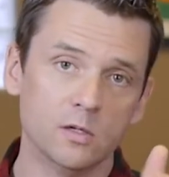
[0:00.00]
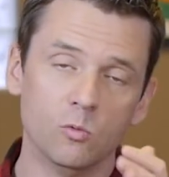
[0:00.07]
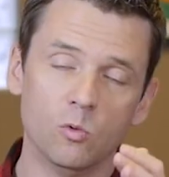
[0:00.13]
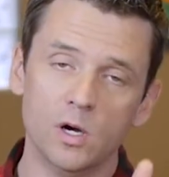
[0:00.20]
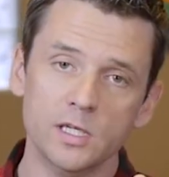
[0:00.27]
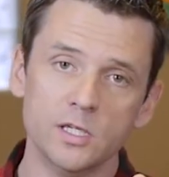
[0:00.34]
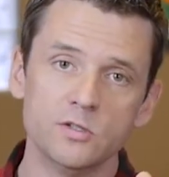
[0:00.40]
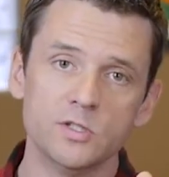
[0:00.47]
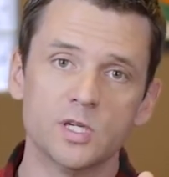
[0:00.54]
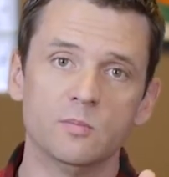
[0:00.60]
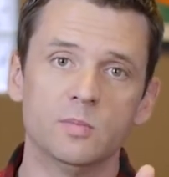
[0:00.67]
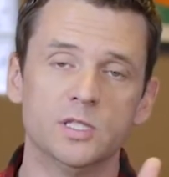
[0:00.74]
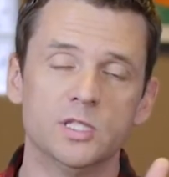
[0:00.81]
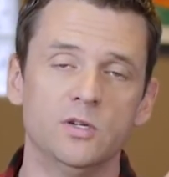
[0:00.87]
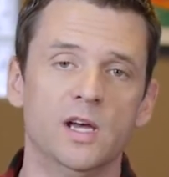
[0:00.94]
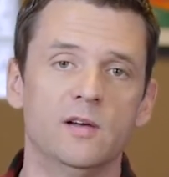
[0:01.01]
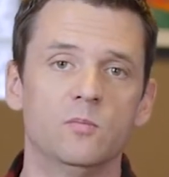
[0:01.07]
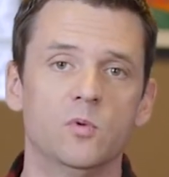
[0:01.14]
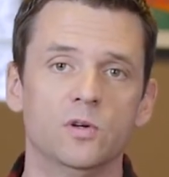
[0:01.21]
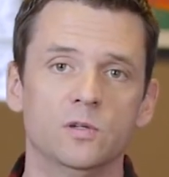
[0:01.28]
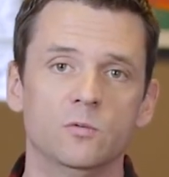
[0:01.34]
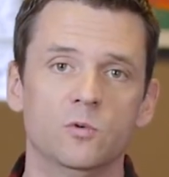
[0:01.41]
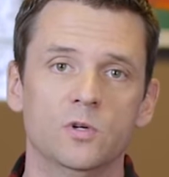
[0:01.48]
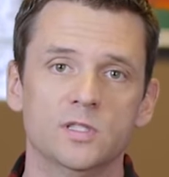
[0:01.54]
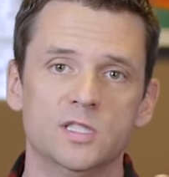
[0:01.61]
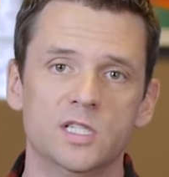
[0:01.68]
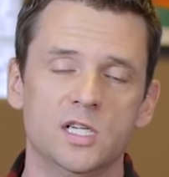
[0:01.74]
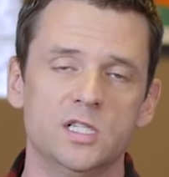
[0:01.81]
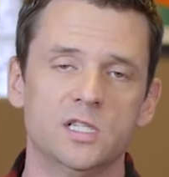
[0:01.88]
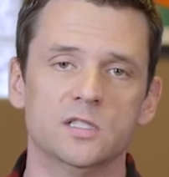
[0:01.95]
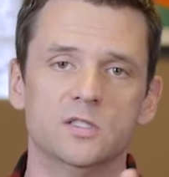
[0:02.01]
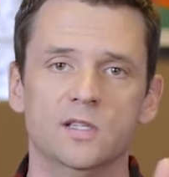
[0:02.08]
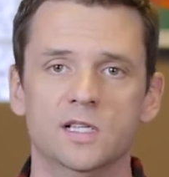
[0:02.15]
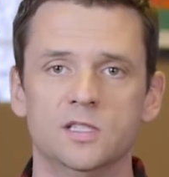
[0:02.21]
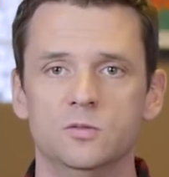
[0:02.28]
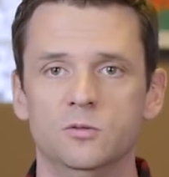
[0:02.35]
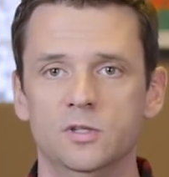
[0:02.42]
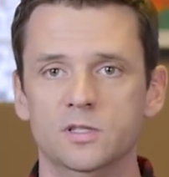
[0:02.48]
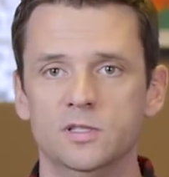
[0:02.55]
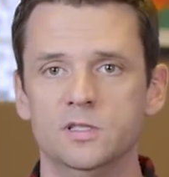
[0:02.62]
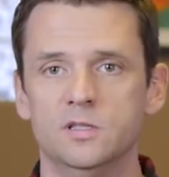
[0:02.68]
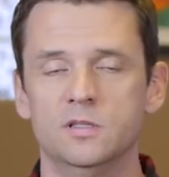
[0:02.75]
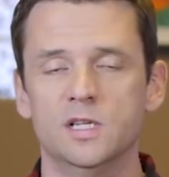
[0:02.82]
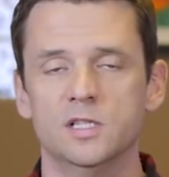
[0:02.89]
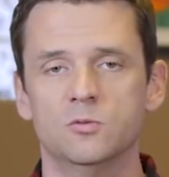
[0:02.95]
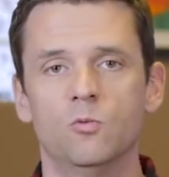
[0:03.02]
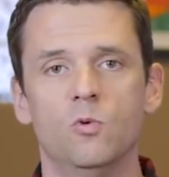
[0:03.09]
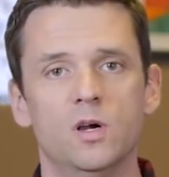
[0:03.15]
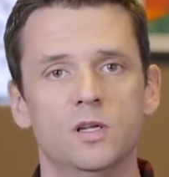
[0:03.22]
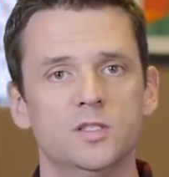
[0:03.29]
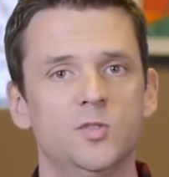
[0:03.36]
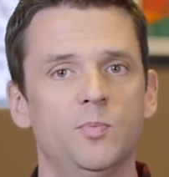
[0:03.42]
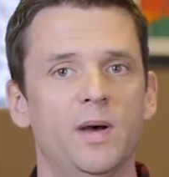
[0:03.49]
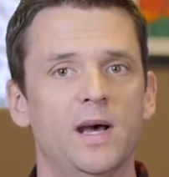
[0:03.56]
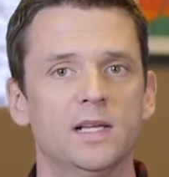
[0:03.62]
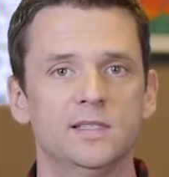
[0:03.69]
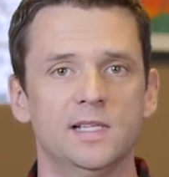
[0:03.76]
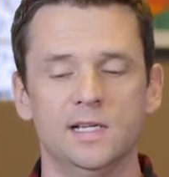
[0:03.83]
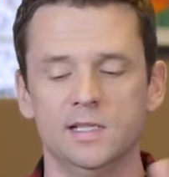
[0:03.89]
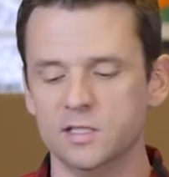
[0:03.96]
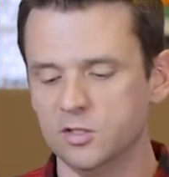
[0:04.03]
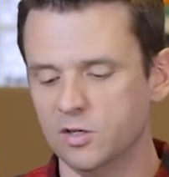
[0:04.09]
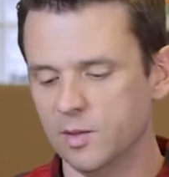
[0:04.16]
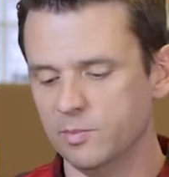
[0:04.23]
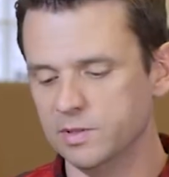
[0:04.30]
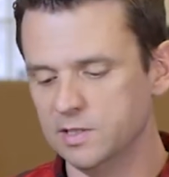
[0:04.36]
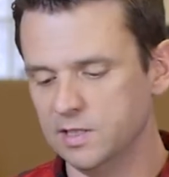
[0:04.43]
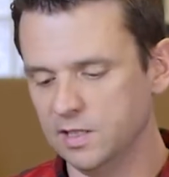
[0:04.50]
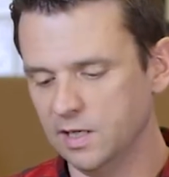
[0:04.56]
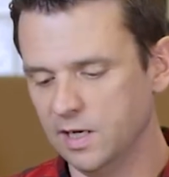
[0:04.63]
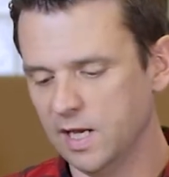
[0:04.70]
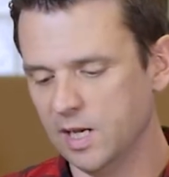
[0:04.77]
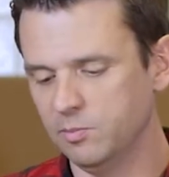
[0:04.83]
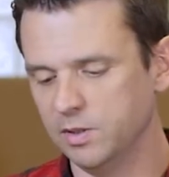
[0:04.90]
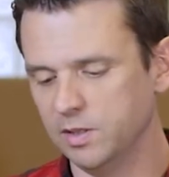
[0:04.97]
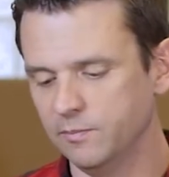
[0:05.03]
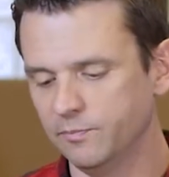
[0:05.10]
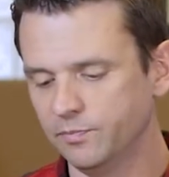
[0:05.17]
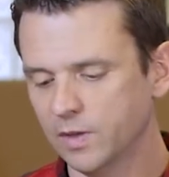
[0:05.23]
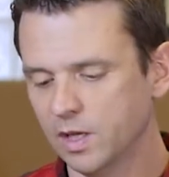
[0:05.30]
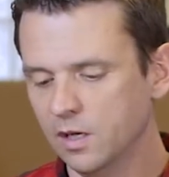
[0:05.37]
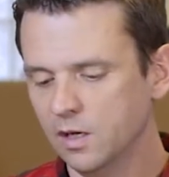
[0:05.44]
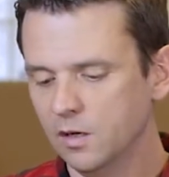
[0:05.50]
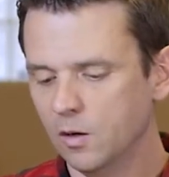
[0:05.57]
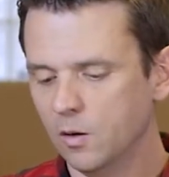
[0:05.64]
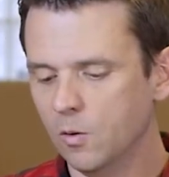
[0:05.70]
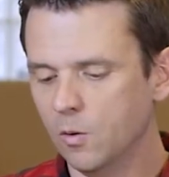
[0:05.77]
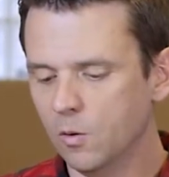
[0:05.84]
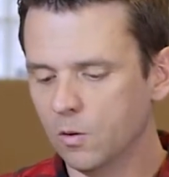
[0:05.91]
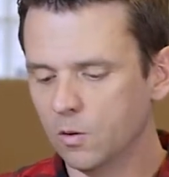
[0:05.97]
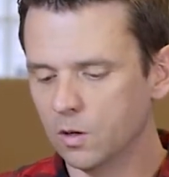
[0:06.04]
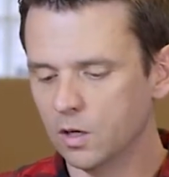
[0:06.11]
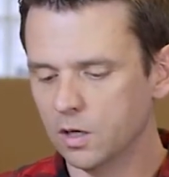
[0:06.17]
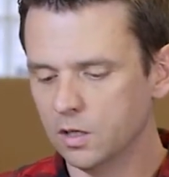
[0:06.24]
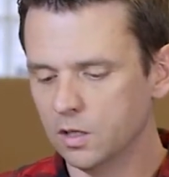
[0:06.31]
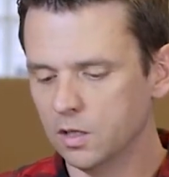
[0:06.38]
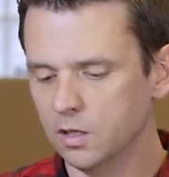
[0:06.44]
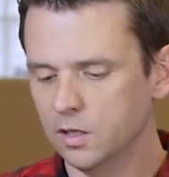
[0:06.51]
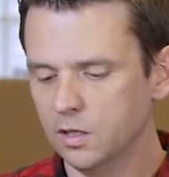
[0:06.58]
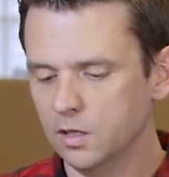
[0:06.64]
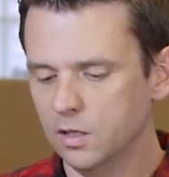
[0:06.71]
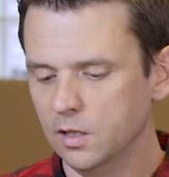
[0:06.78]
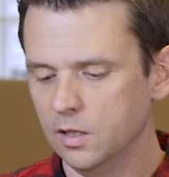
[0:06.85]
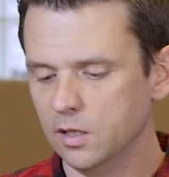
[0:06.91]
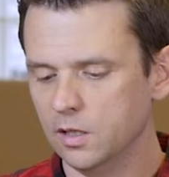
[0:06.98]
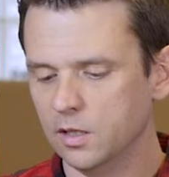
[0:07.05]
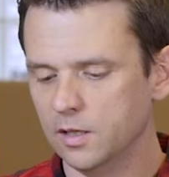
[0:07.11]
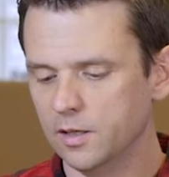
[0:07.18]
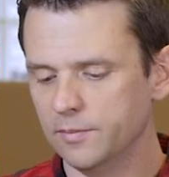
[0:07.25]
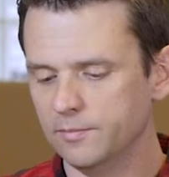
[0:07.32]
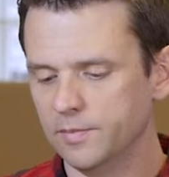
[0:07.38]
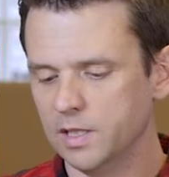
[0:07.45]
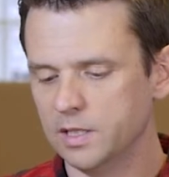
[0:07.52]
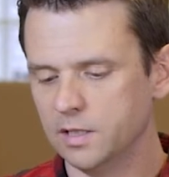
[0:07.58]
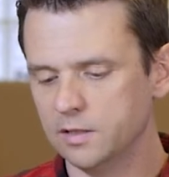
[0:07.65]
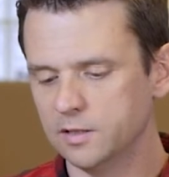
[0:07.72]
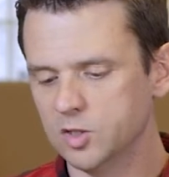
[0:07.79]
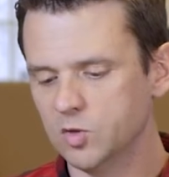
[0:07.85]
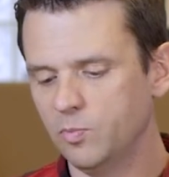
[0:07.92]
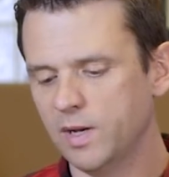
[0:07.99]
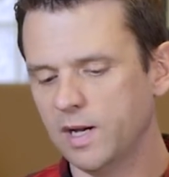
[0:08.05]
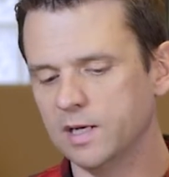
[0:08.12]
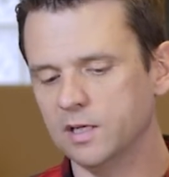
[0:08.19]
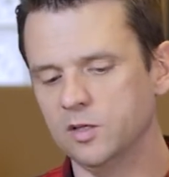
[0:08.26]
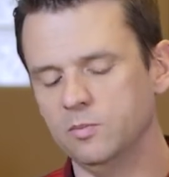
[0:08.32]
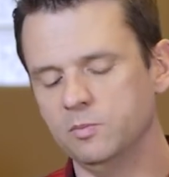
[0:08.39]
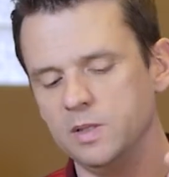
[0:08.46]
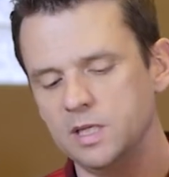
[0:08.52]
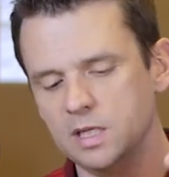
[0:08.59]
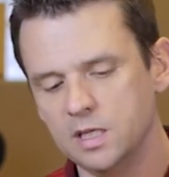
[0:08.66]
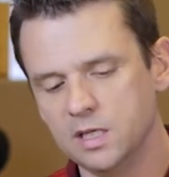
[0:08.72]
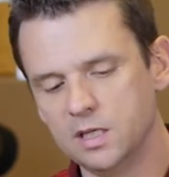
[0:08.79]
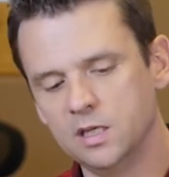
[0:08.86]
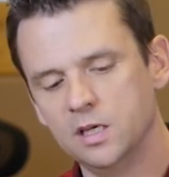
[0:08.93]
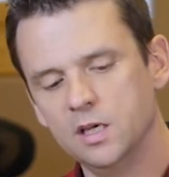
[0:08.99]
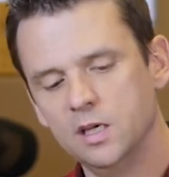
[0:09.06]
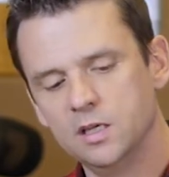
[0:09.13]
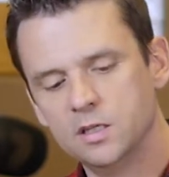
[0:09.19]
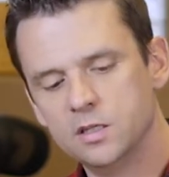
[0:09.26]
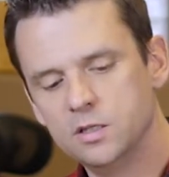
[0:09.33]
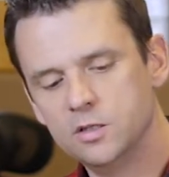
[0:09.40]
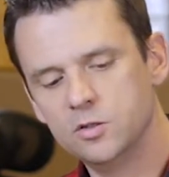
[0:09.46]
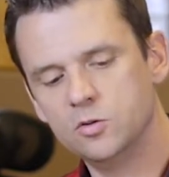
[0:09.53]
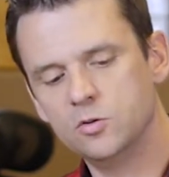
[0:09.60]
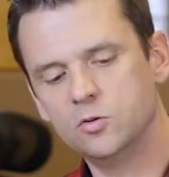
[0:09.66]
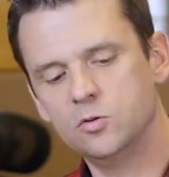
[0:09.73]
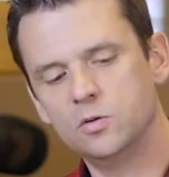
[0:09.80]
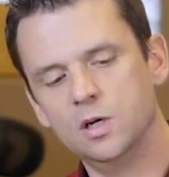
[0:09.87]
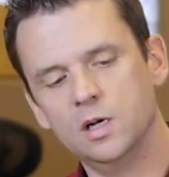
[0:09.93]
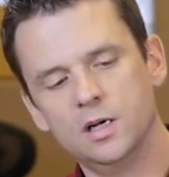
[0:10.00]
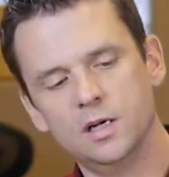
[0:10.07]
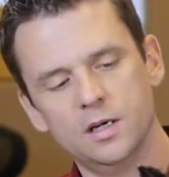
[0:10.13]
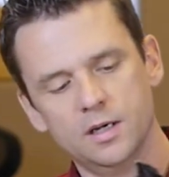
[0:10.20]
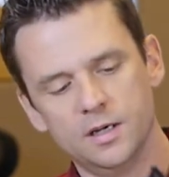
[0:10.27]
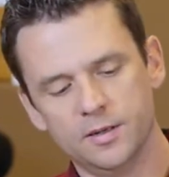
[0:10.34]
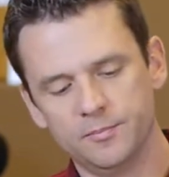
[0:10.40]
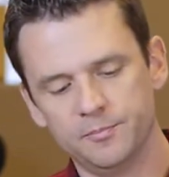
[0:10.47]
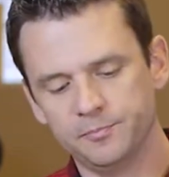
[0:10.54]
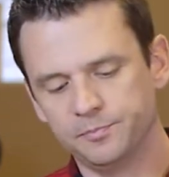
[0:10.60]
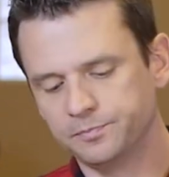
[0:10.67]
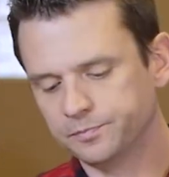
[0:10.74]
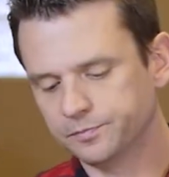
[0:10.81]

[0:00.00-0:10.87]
one user, but you have more than one session. So that's one spot that discrepancy can happen. Or another spot could be you go